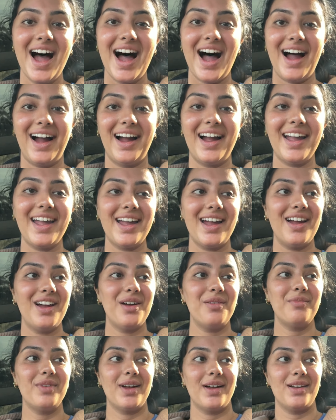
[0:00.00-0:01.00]
I
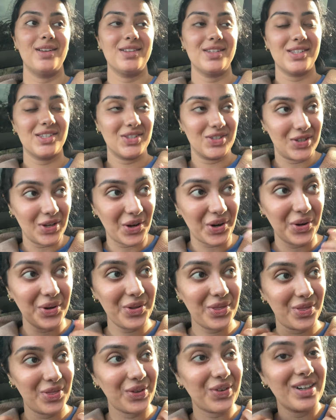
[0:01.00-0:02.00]
am so
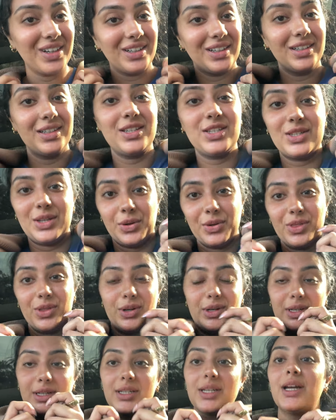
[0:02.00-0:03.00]
thrilled, so
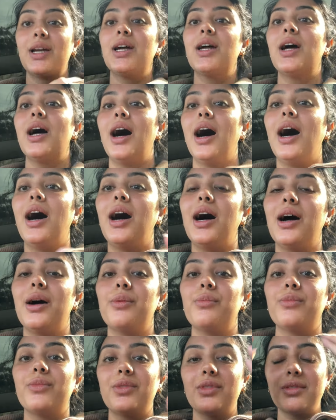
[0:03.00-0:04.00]
thrilled
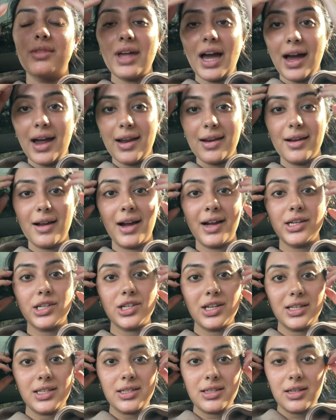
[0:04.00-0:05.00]
um, that I
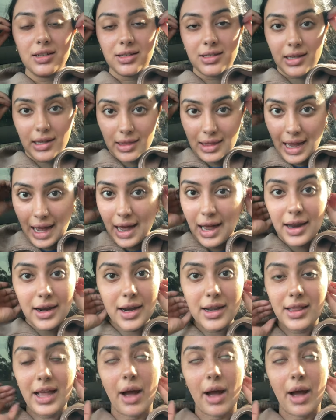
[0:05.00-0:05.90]
just did that.